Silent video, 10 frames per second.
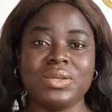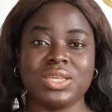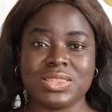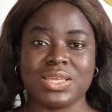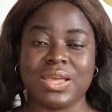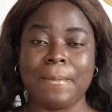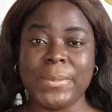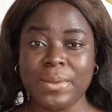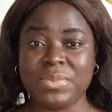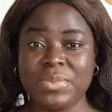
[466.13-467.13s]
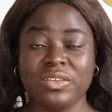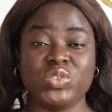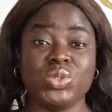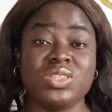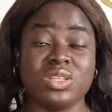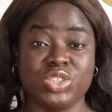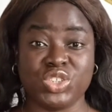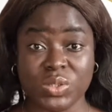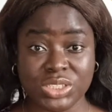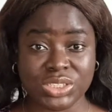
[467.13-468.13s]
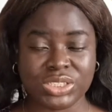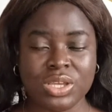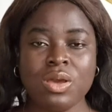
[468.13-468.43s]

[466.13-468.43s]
get there and maybe they switch the judges